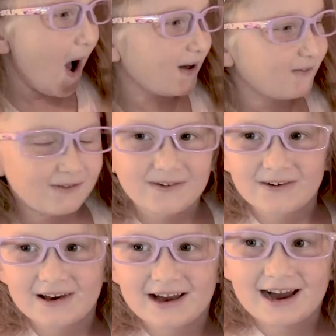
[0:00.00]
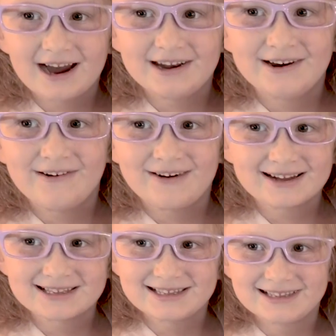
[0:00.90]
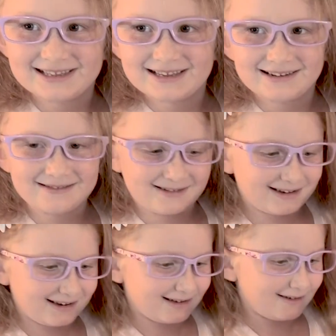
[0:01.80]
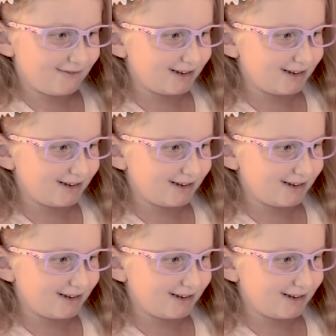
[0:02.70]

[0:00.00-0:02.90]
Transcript: after the Roman god of the sea. The Roman god